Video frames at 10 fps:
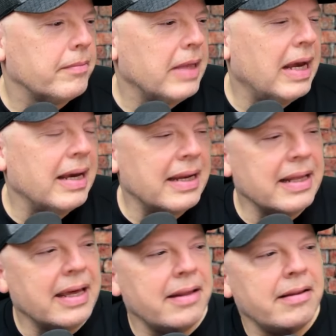
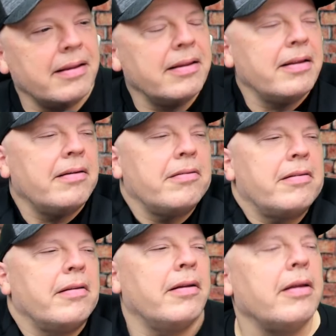Again, there's
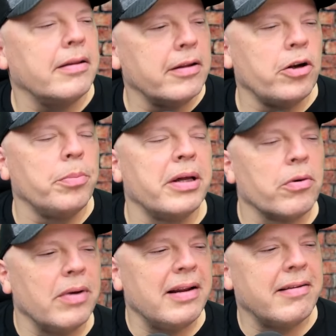a little bit
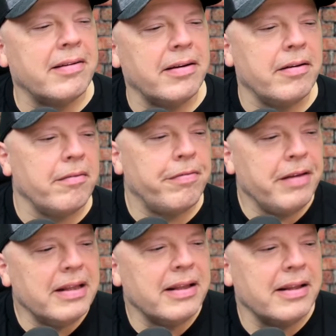of reticent
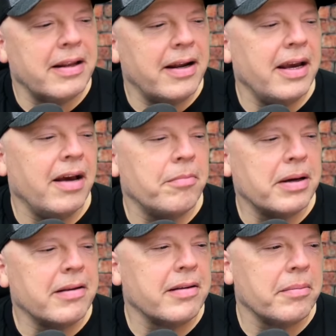feeling that I have
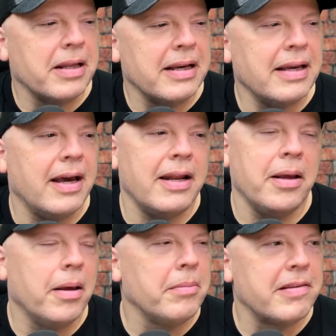because I'm like,
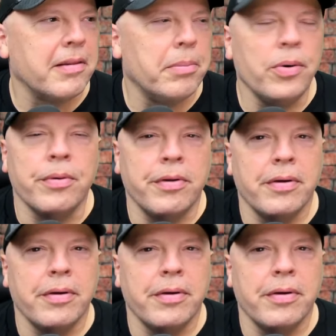God, I missed the boat,